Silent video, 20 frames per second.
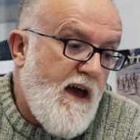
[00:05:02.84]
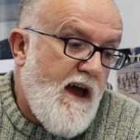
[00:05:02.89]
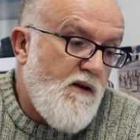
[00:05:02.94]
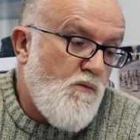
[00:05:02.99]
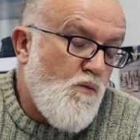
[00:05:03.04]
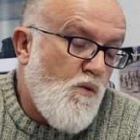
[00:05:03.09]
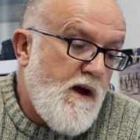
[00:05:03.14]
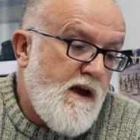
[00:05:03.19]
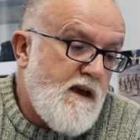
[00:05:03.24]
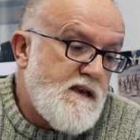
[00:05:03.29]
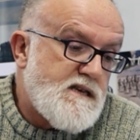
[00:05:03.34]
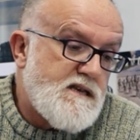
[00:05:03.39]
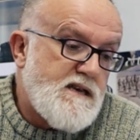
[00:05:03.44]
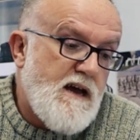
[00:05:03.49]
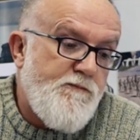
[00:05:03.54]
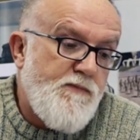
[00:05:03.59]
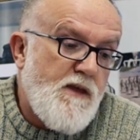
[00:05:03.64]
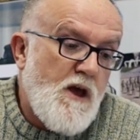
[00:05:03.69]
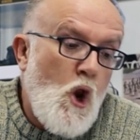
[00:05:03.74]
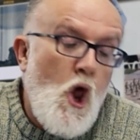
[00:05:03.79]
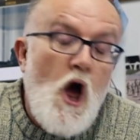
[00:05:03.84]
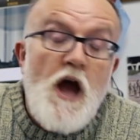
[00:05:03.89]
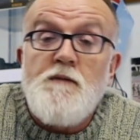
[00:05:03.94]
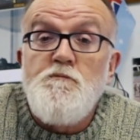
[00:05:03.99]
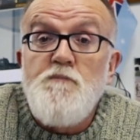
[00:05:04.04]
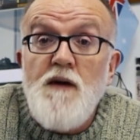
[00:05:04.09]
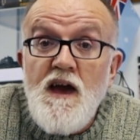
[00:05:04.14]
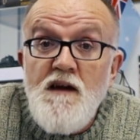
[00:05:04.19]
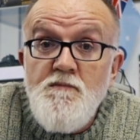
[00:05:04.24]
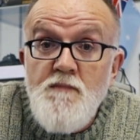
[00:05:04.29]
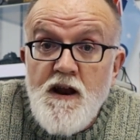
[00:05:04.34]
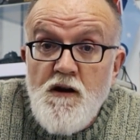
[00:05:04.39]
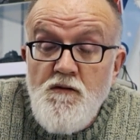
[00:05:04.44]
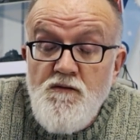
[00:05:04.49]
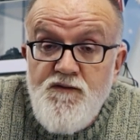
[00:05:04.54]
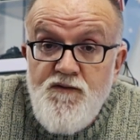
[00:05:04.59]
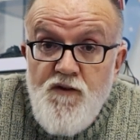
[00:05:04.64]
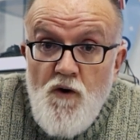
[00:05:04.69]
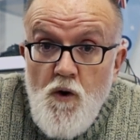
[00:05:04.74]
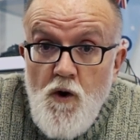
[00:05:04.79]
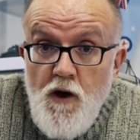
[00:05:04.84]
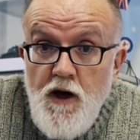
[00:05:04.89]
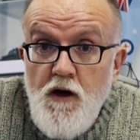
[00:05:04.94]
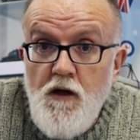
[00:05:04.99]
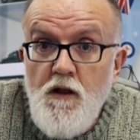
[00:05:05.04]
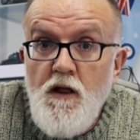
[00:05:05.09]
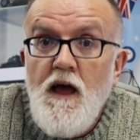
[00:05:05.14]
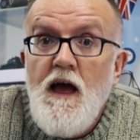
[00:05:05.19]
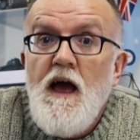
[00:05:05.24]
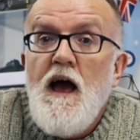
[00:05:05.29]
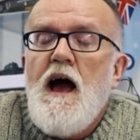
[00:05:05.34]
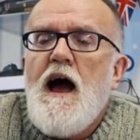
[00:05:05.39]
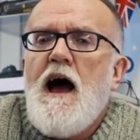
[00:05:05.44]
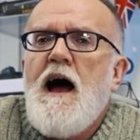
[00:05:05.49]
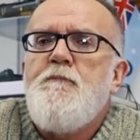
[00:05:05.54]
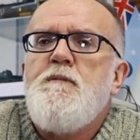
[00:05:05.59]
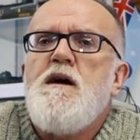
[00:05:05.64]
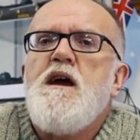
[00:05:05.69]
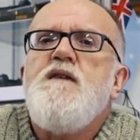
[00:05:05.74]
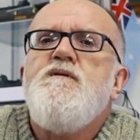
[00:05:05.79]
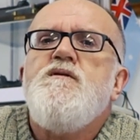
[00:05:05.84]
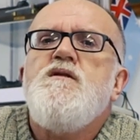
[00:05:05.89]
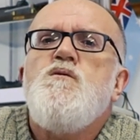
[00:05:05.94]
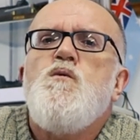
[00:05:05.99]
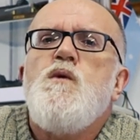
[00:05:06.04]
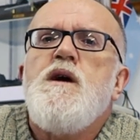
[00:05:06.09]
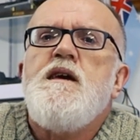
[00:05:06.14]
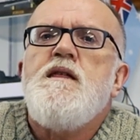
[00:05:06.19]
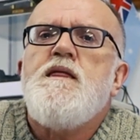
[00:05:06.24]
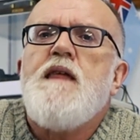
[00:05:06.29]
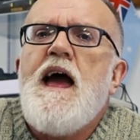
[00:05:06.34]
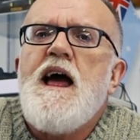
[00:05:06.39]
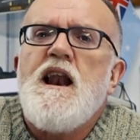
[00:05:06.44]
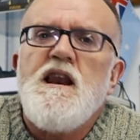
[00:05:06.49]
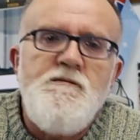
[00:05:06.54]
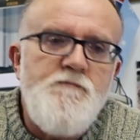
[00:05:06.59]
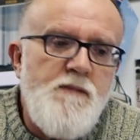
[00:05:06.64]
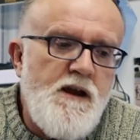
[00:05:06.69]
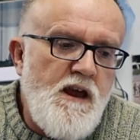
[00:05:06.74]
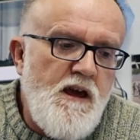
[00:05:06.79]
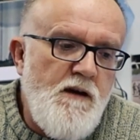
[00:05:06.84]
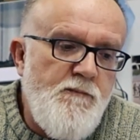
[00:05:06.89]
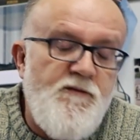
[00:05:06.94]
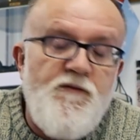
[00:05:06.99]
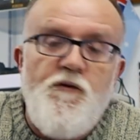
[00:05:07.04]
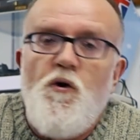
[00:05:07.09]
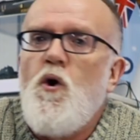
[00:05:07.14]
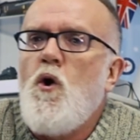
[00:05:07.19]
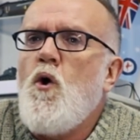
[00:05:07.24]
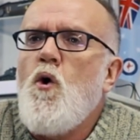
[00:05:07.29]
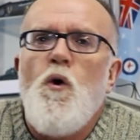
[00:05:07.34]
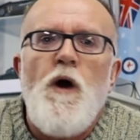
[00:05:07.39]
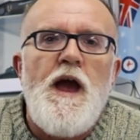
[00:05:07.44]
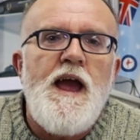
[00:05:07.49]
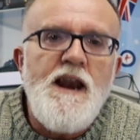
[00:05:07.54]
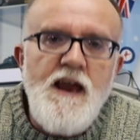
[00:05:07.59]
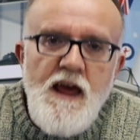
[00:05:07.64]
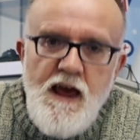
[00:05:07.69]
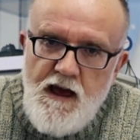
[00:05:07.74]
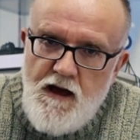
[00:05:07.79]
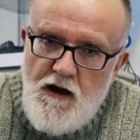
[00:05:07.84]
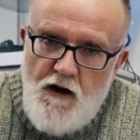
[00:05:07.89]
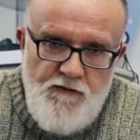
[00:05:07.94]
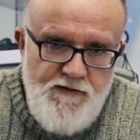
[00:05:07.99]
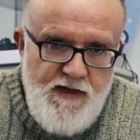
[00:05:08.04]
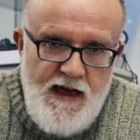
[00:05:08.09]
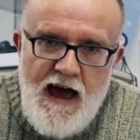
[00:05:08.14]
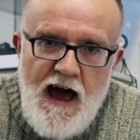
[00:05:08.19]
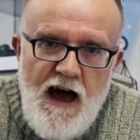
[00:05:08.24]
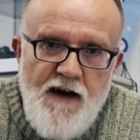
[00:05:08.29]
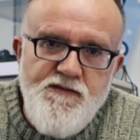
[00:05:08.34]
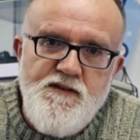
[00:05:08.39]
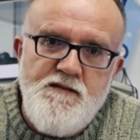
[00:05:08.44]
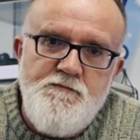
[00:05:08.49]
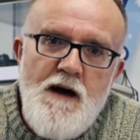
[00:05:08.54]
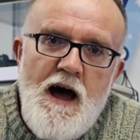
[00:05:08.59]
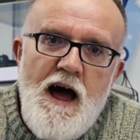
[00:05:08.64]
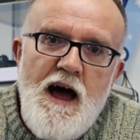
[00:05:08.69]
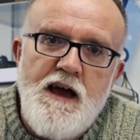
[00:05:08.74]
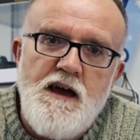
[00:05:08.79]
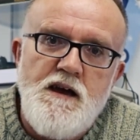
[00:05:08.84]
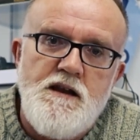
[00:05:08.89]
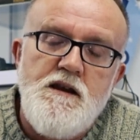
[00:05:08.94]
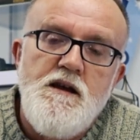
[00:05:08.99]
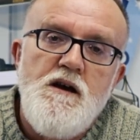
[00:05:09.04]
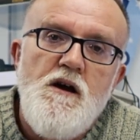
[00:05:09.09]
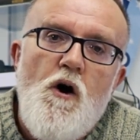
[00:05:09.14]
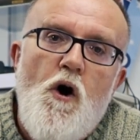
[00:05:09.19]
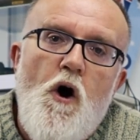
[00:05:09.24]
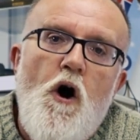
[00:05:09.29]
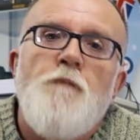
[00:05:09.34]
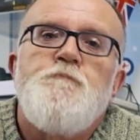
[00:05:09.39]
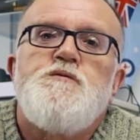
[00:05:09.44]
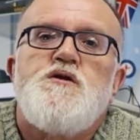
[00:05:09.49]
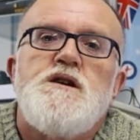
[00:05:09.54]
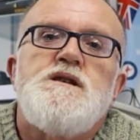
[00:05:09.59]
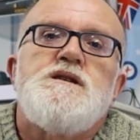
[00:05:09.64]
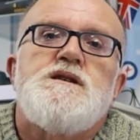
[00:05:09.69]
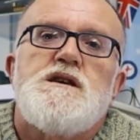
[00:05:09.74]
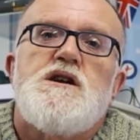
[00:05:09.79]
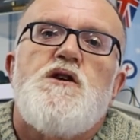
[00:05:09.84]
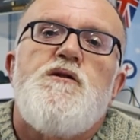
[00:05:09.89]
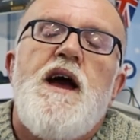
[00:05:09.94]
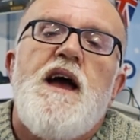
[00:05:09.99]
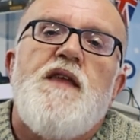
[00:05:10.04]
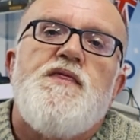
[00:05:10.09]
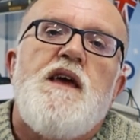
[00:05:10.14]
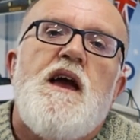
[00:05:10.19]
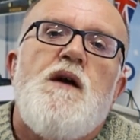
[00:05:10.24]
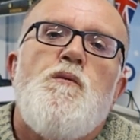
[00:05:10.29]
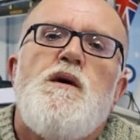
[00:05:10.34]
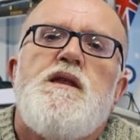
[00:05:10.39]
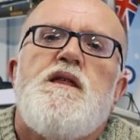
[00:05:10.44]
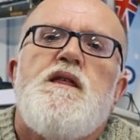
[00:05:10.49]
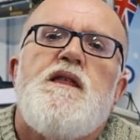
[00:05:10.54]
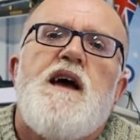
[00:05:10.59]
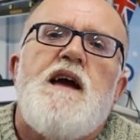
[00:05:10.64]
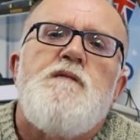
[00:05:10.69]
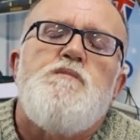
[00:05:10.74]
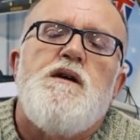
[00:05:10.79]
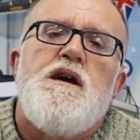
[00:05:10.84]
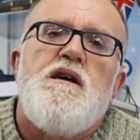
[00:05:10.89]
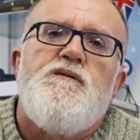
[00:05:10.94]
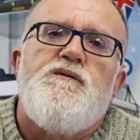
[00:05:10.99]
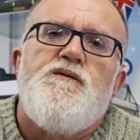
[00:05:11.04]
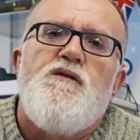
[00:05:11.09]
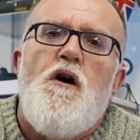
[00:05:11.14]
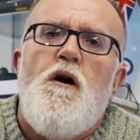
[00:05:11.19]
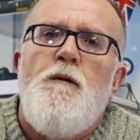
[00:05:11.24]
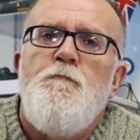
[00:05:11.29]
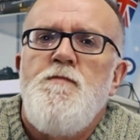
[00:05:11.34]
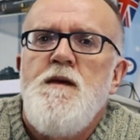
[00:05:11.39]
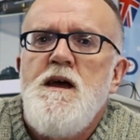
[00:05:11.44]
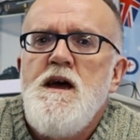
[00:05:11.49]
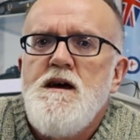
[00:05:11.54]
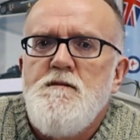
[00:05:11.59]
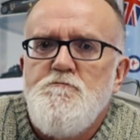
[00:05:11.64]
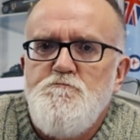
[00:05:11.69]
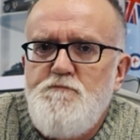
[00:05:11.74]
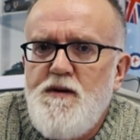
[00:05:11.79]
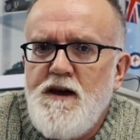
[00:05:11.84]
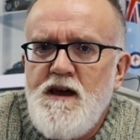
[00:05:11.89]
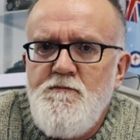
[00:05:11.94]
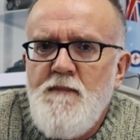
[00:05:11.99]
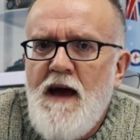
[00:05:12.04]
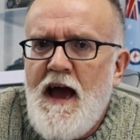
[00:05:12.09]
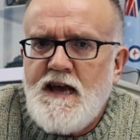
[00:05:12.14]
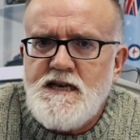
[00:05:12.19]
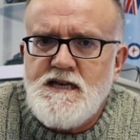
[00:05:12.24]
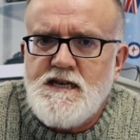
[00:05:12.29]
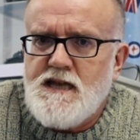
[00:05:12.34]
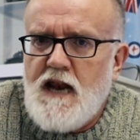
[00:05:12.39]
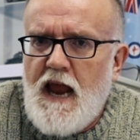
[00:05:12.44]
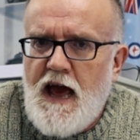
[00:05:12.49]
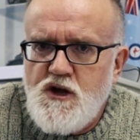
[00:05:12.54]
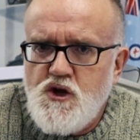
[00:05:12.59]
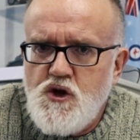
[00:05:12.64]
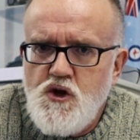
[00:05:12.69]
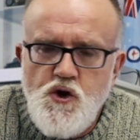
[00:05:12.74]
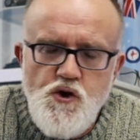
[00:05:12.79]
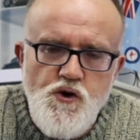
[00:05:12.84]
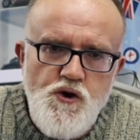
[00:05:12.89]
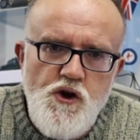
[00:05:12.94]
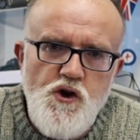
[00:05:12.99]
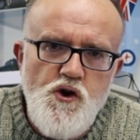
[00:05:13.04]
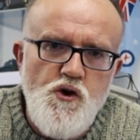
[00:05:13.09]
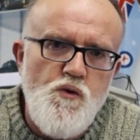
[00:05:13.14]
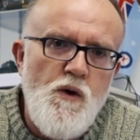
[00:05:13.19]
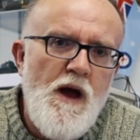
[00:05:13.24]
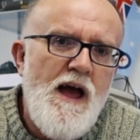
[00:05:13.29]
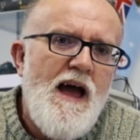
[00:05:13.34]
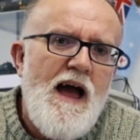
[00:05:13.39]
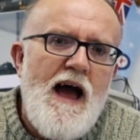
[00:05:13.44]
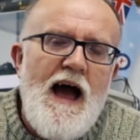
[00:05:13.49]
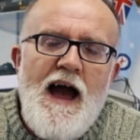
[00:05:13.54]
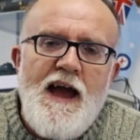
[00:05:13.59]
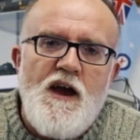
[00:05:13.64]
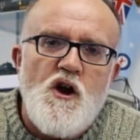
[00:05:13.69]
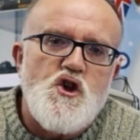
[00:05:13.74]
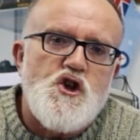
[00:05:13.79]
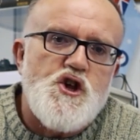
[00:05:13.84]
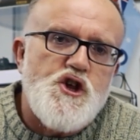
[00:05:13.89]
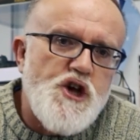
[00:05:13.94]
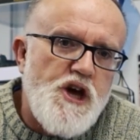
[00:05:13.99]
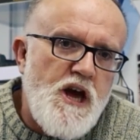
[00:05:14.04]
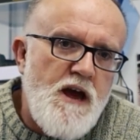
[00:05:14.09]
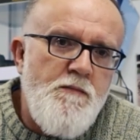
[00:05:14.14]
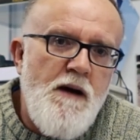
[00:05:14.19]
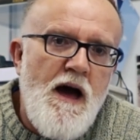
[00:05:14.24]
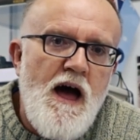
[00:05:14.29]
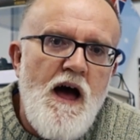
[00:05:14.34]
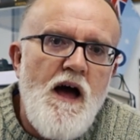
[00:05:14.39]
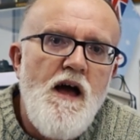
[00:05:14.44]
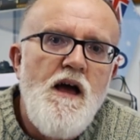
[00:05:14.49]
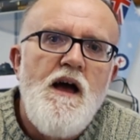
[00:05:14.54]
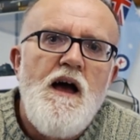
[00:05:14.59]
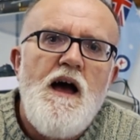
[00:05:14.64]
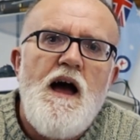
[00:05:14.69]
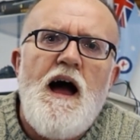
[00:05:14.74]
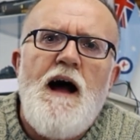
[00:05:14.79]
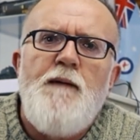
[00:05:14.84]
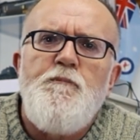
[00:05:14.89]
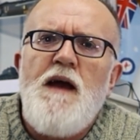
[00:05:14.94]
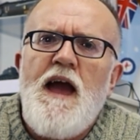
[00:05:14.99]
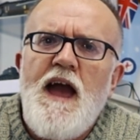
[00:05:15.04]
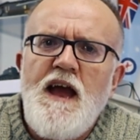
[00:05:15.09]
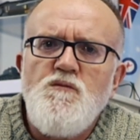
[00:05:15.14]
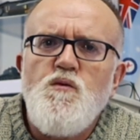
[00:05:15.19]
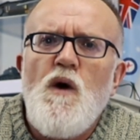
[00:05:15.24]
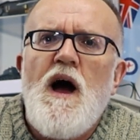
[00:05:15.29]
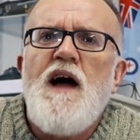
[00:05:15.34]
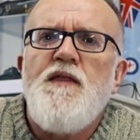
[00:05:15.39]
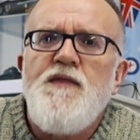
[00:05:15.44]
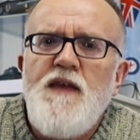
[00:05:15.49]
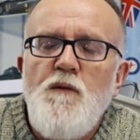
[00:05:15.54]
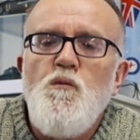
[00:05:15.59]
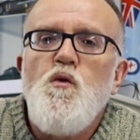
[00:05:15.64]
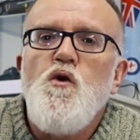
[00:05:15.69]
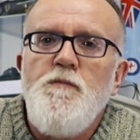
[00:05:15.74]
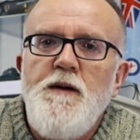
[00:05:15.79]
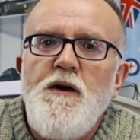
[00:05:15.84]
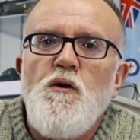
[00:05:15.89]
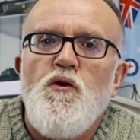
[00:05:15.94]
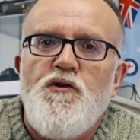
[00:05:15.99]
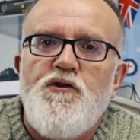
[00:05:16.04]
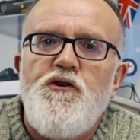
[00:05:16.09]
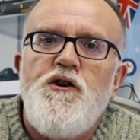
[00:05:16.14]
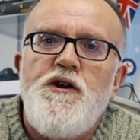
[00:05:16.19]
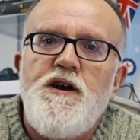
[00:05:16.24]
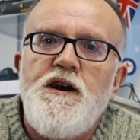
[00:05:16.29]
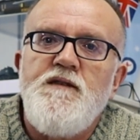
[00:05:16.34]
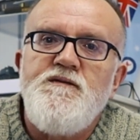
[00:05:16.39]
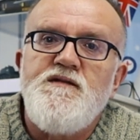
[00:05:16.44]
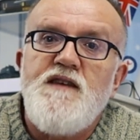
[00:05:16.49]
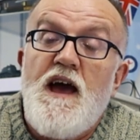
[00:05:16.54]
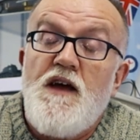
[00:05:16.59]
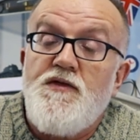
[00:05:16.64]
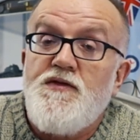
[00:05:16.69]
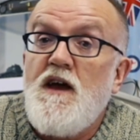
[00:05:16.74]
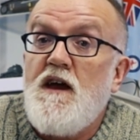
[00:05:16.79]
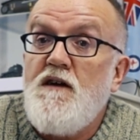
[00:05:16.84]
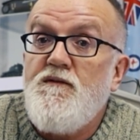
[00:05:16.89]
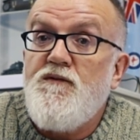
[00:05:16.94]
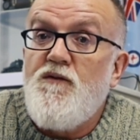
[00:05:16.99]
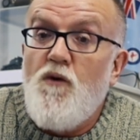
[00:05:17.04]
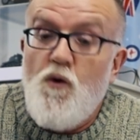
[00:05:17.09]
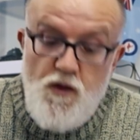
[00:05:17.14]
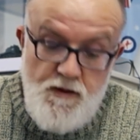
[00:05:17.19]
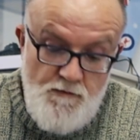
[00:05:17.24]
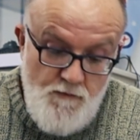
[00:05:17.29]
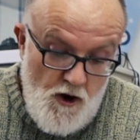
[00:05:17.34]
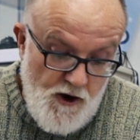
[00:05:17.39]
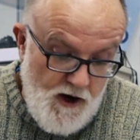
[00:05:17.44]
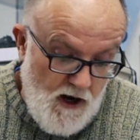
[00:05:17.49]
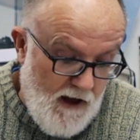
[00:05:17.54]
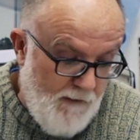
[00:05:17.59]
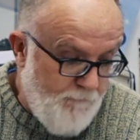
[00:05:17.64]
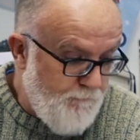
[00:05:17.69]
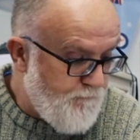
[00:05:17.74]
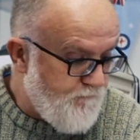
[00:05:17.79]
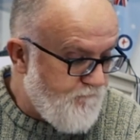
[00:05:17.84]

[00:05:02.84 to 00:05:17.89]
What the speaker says: that with something like bare metal foil, even with aluminium foil or any of the aftermarket options that are out there, whether they be from BMAX / Nunu, Aoshima, Edward, there will be alternatives out there for the modeler.